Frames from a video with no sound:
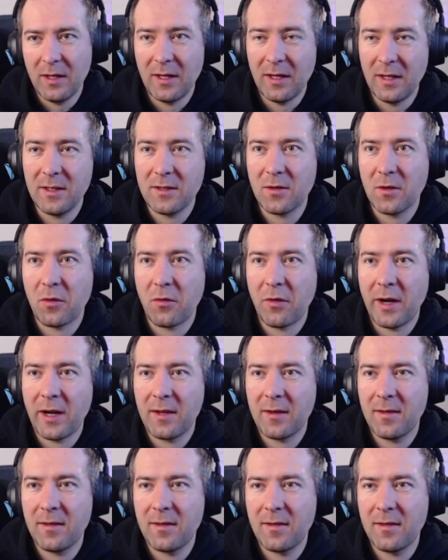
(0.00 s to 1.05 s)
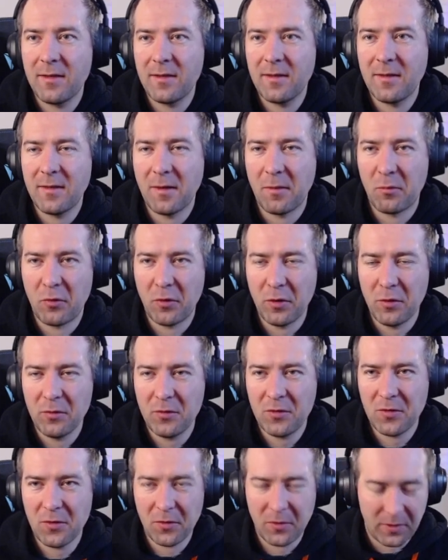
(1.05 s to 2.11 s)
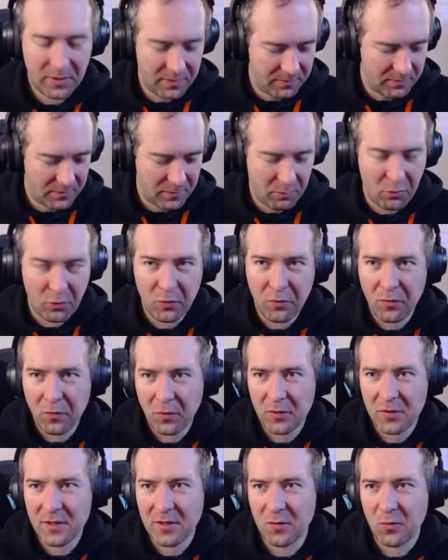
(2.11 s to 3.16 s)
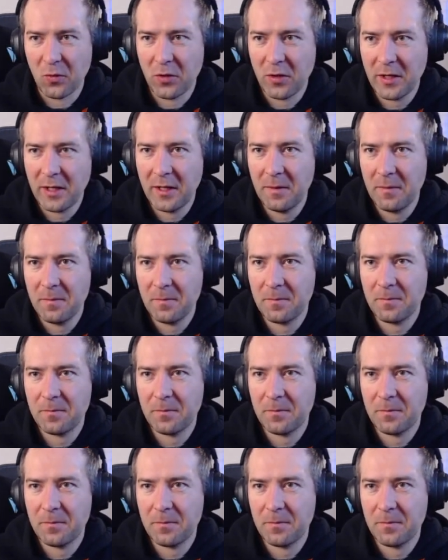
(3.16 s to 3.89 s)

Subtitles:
It is correct approach, or the brute force is working,